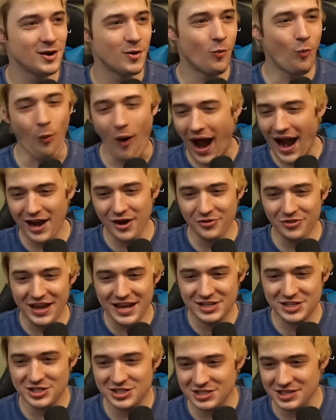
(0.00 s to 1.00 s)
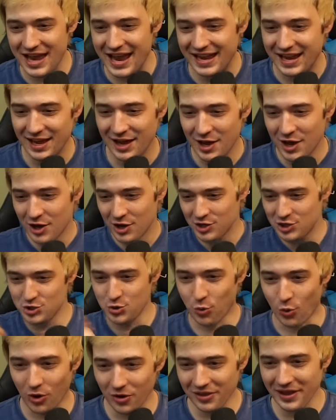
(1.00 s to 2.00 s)
Why are they just, like,
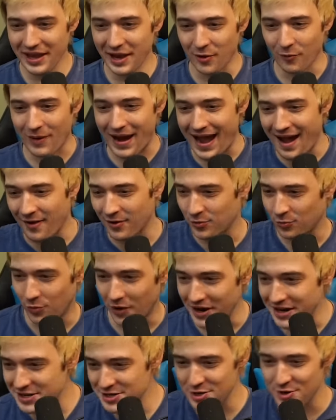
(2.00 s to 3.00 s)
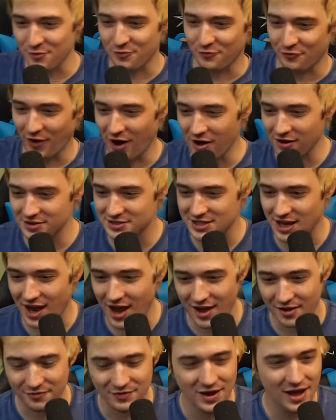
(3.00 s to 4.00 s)
twirling around? One dude falls
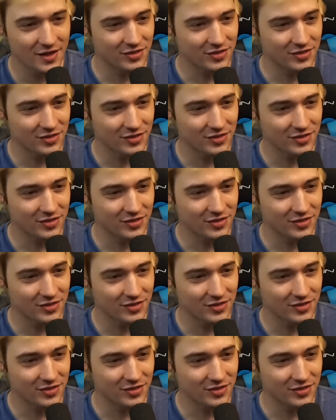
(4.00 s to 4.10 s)
off.